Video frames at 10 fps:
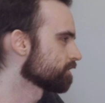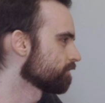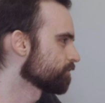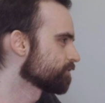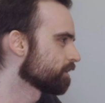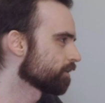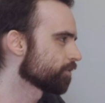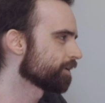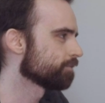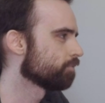originally
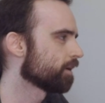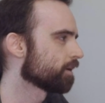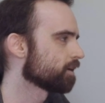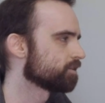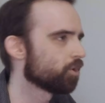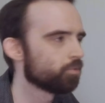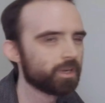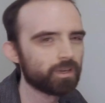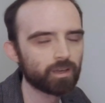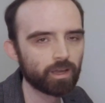created by
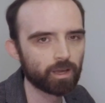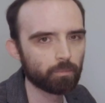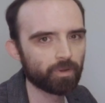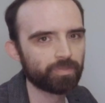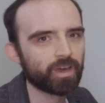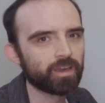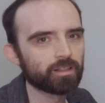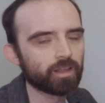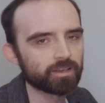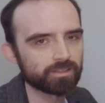Adobe, but they
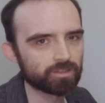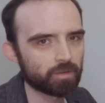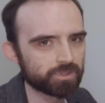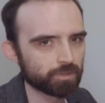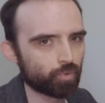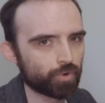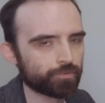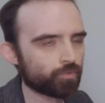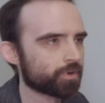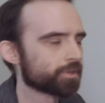like stopped support
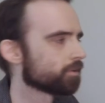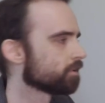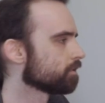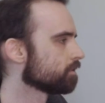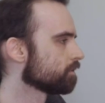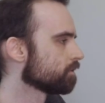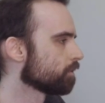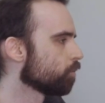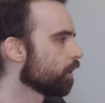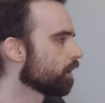for it
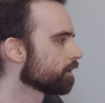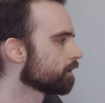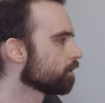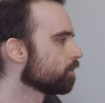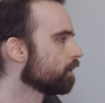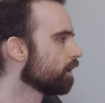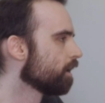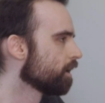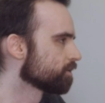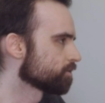a while ago.
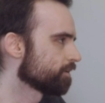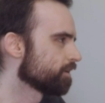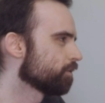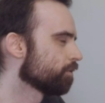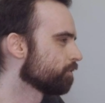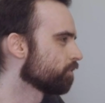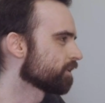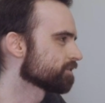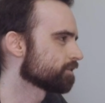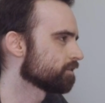So I don't know if you
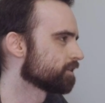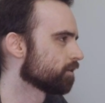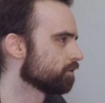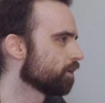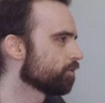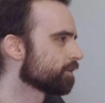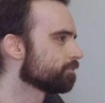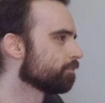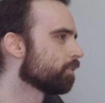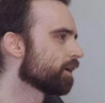can still download
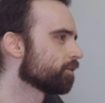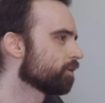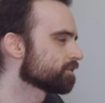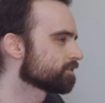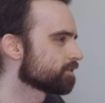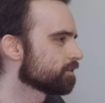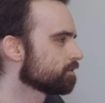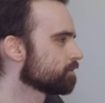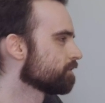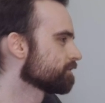it, but you can still
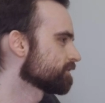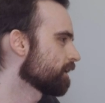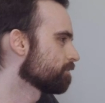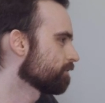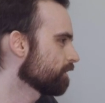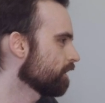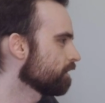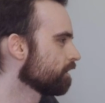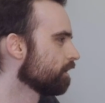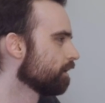do the same
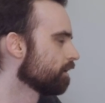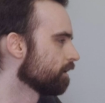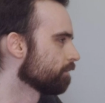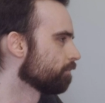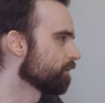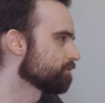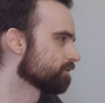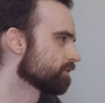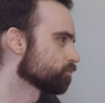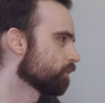thing by
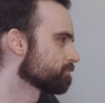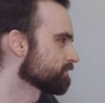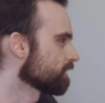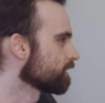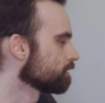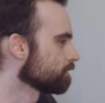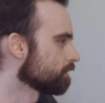using this website,